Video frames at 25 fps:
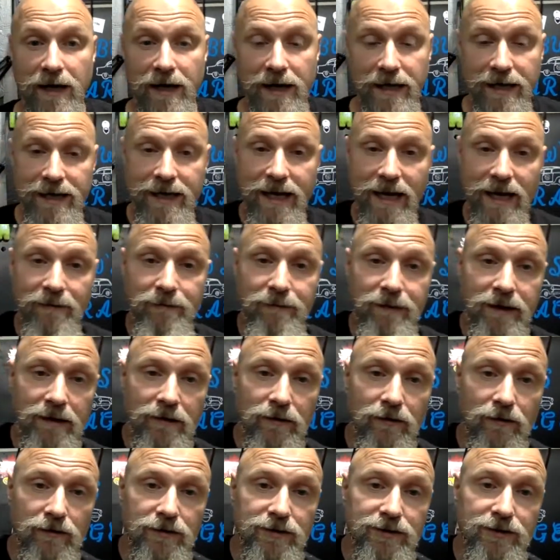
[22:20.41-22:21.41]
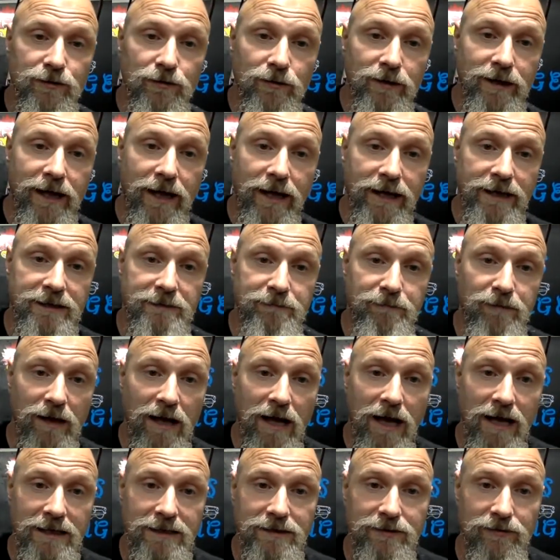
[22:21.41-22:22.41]
he gave me a little suitcase
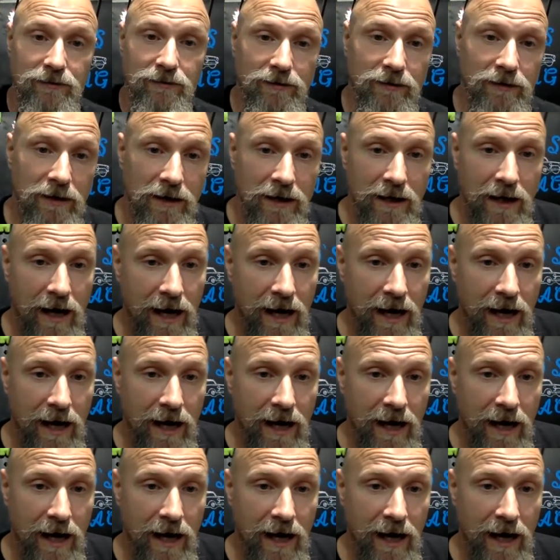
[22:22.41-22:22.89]
blaster.